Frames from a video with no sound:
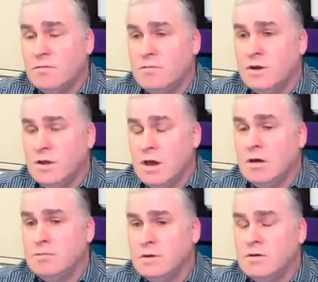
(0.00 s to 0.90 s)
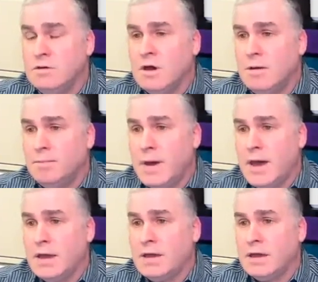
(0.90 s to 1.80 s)
I really hope that you come
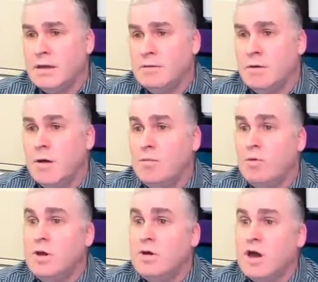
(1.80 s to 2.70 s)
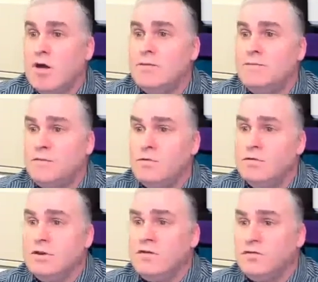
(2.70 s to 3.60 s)
back and we're going
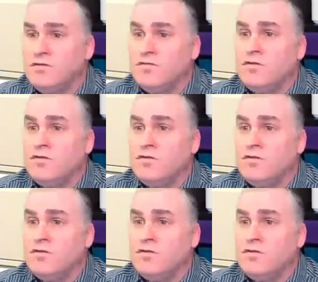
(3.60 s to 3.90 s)
through this